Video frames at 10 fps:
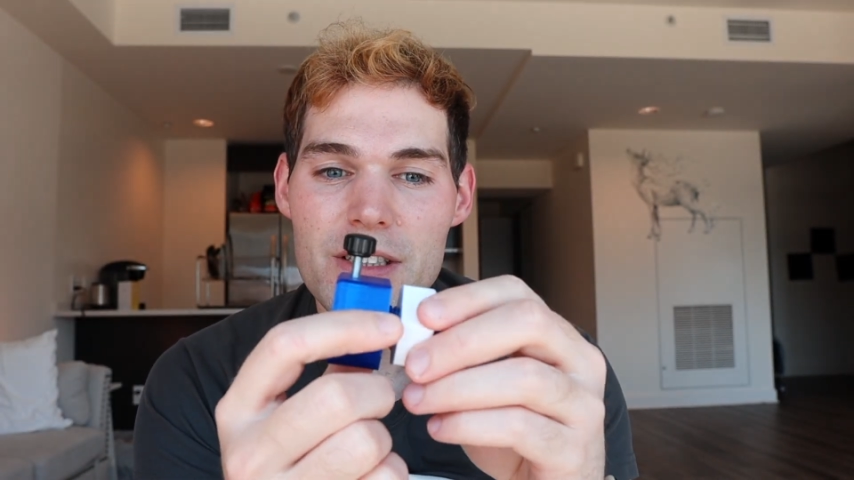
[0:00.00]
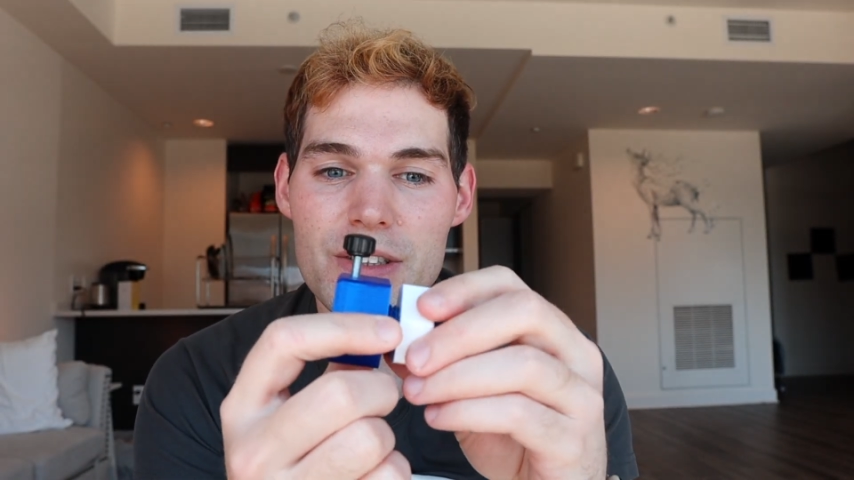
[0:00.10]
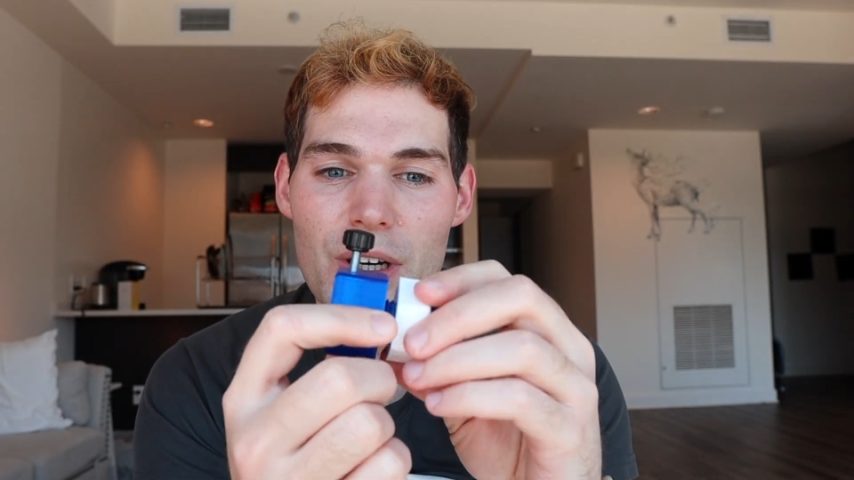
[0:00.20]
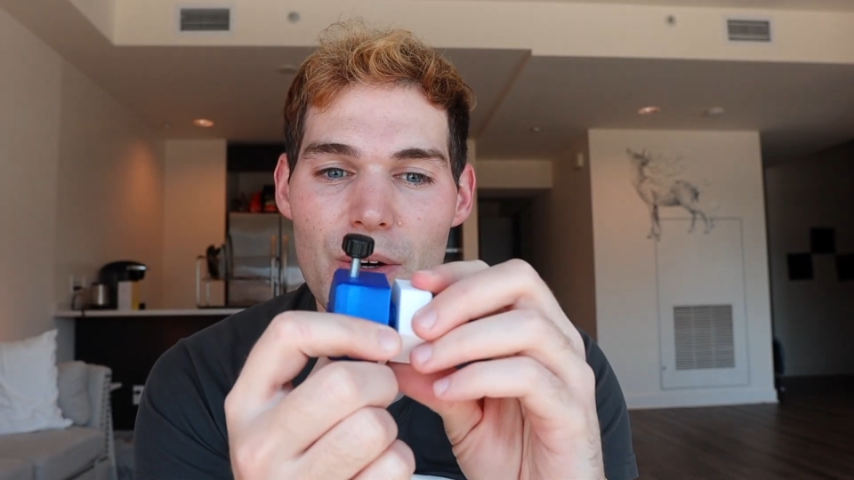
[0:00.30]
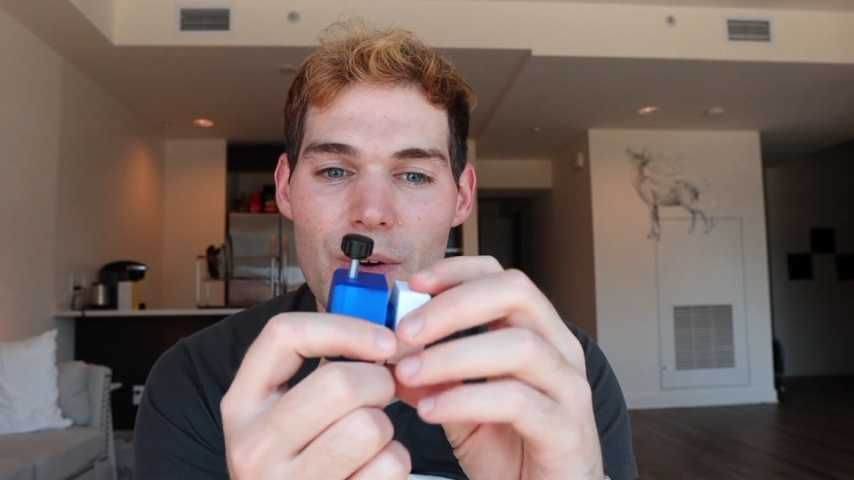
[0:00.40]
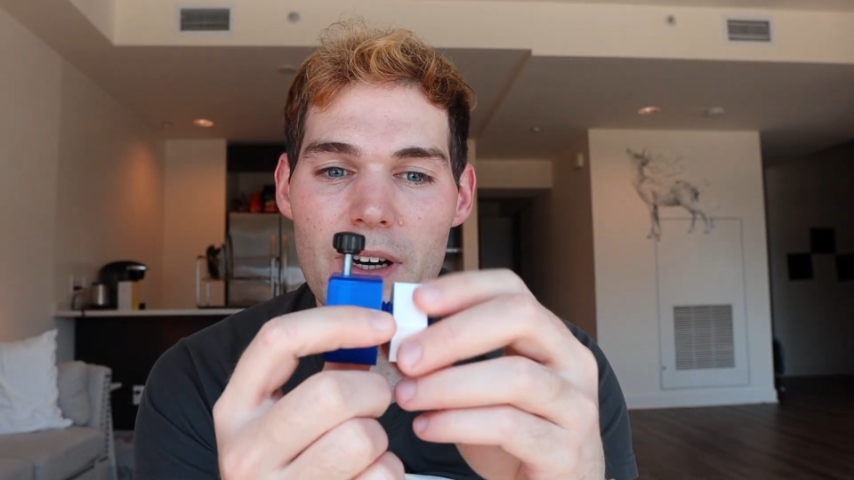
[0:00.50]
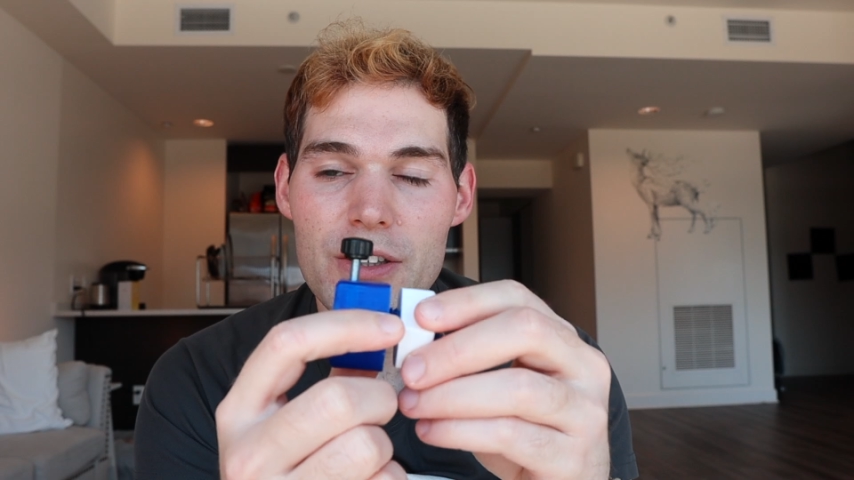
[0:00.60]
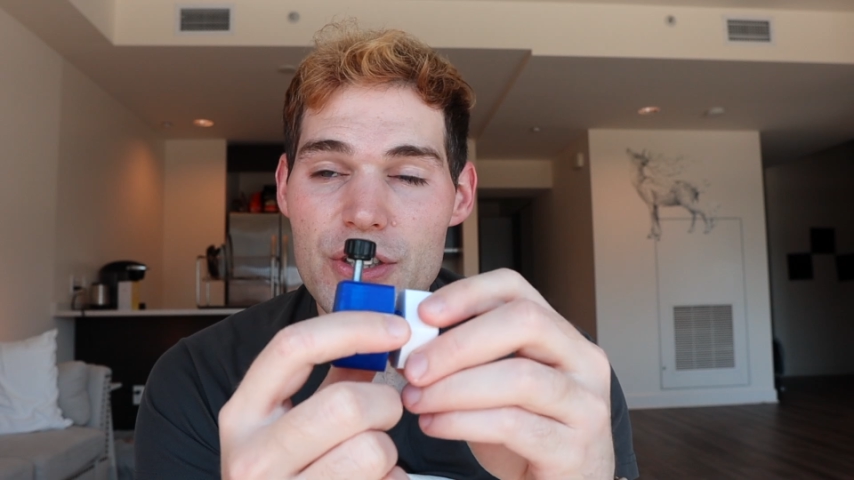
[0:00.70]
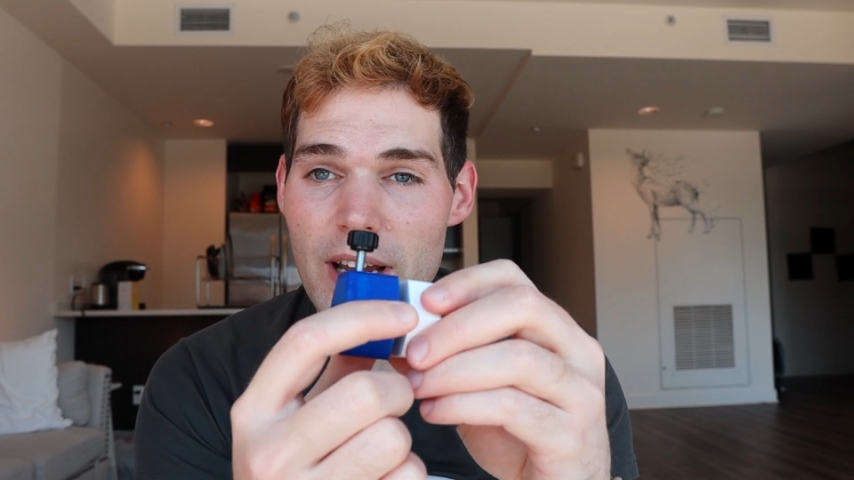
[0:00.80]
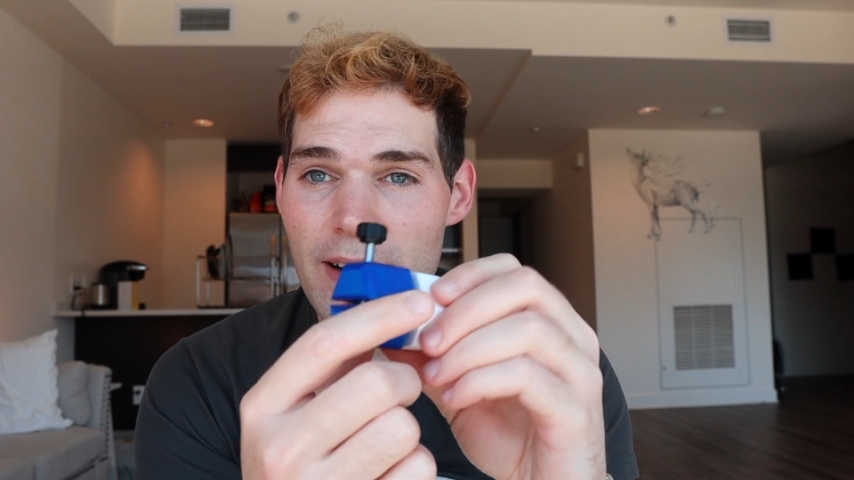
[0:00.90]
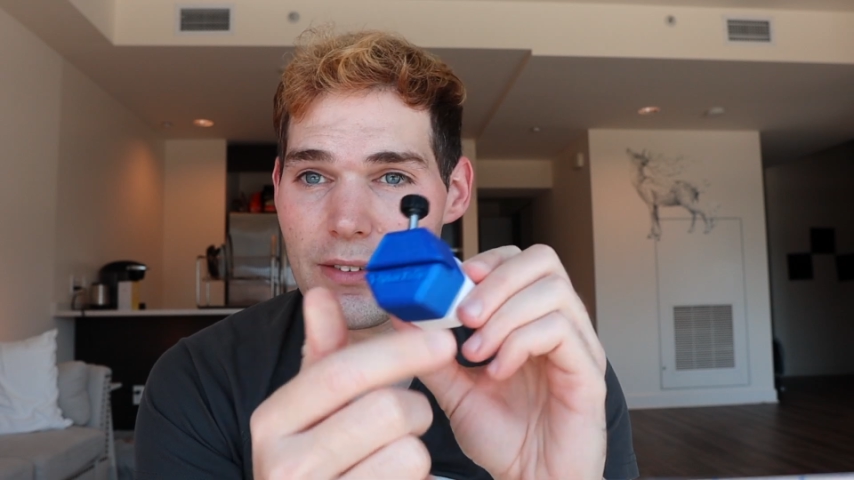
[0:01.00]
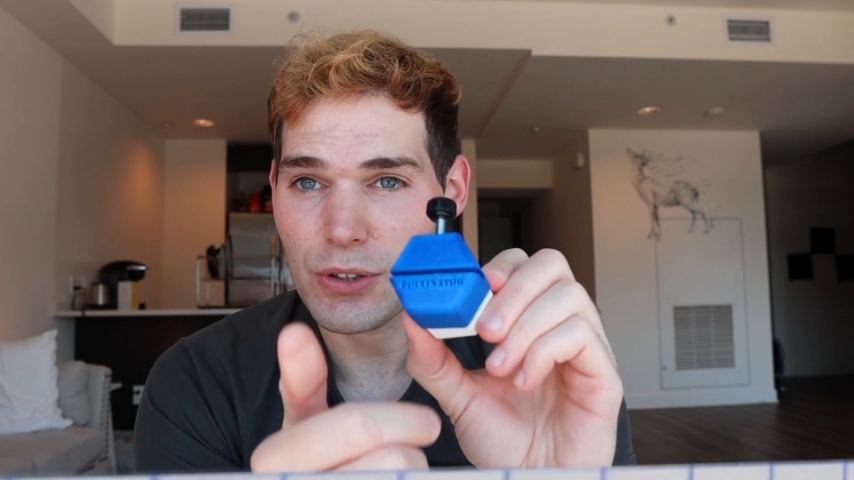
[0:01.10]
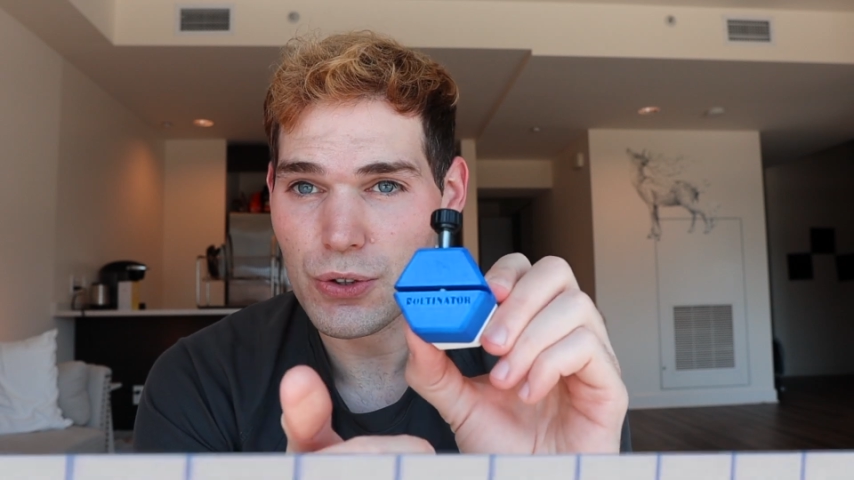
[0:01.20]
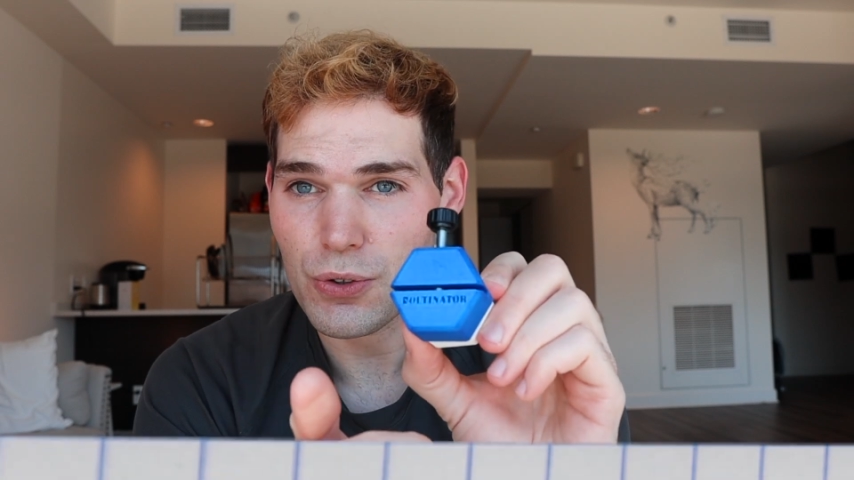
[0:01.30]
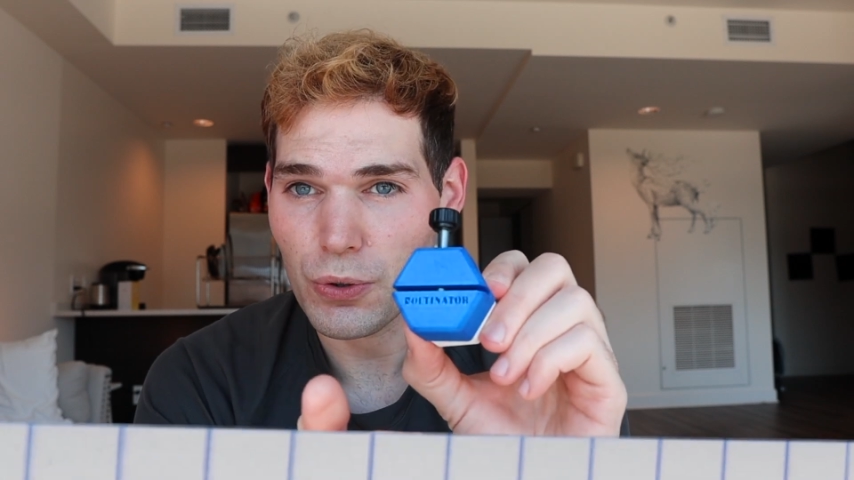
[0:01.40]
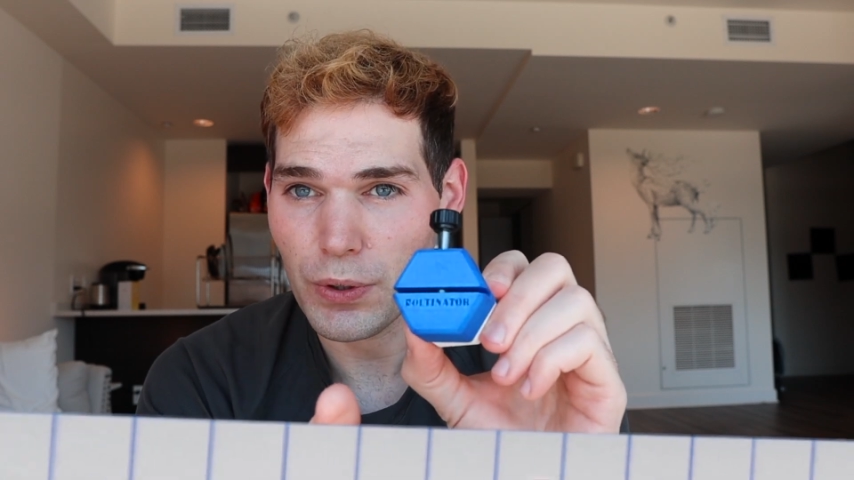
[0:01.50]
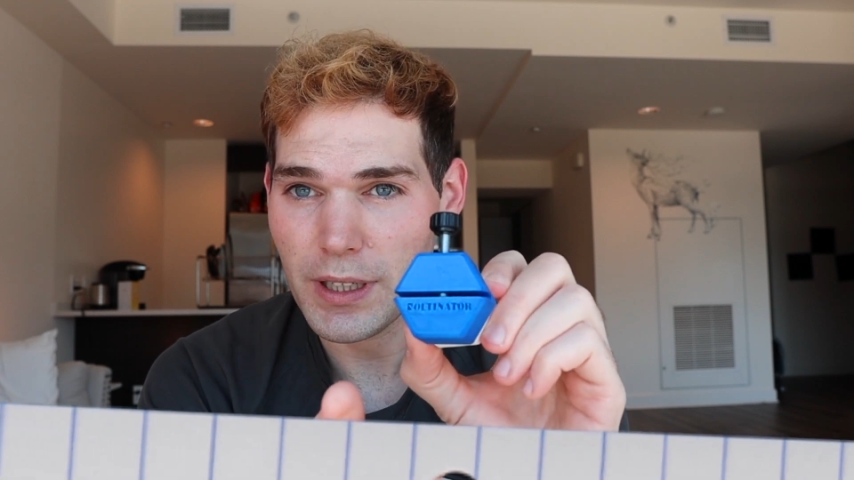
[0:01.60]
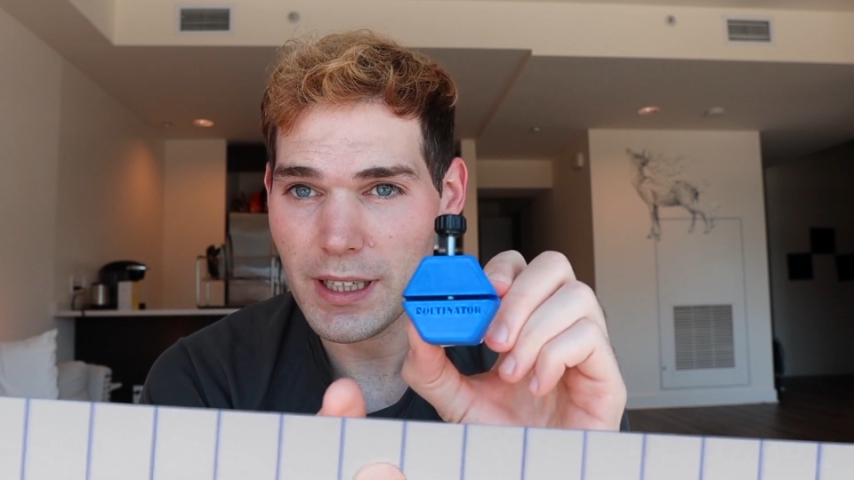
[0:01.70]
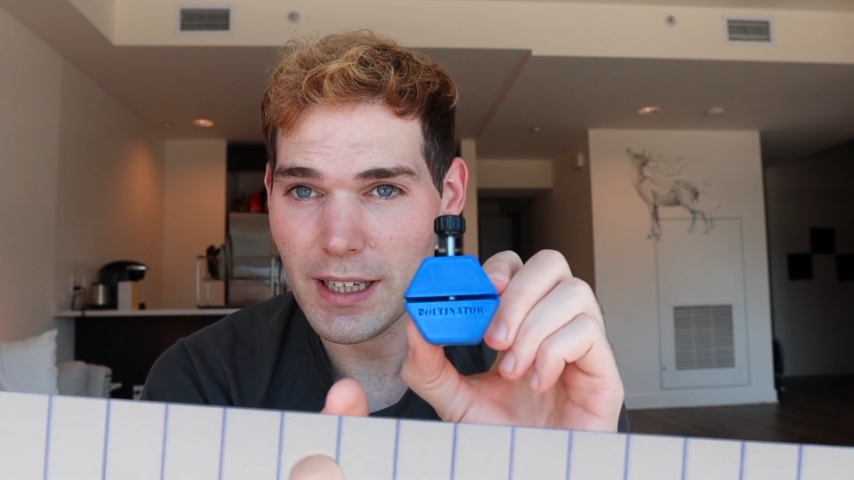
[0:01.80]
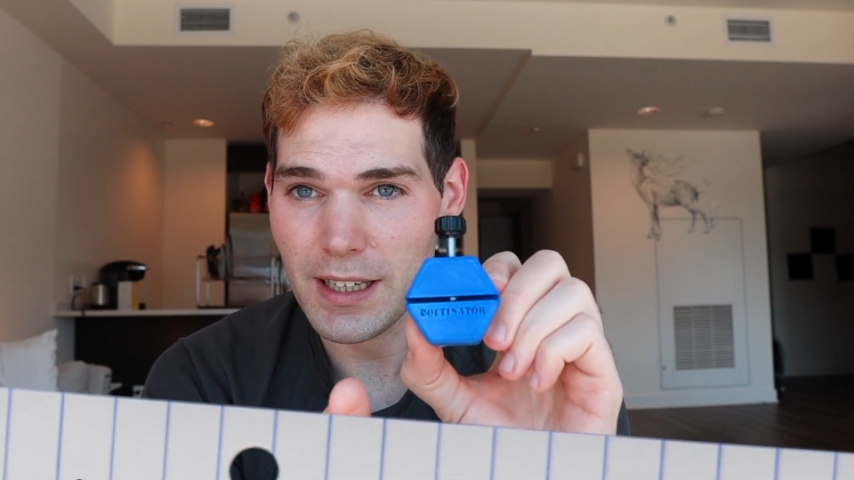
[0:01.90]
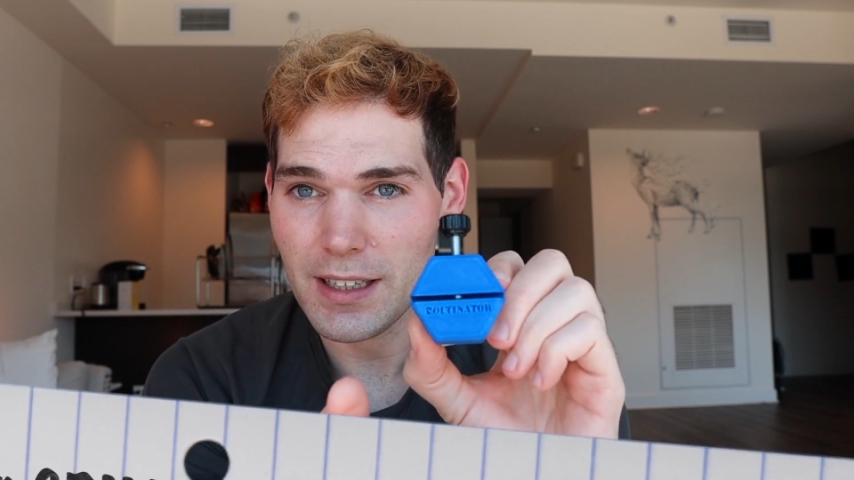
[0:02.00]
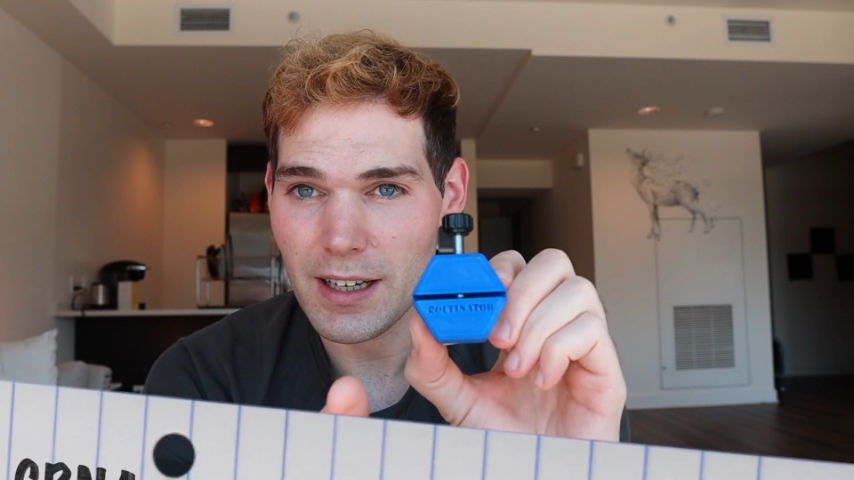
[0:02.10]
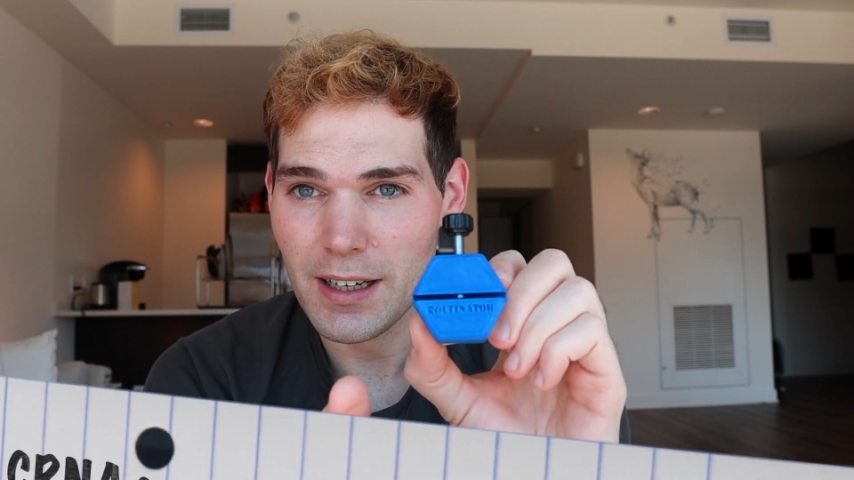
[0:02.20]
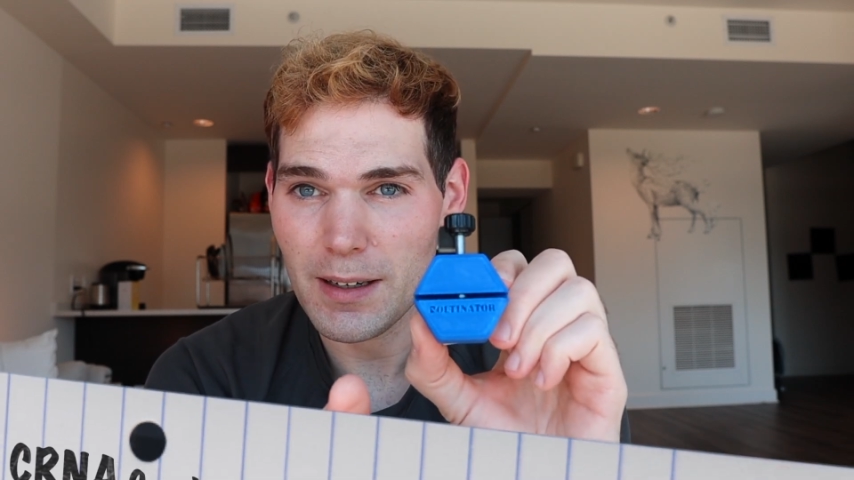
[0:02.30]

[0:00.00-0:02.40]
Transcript: So shout out to Troy in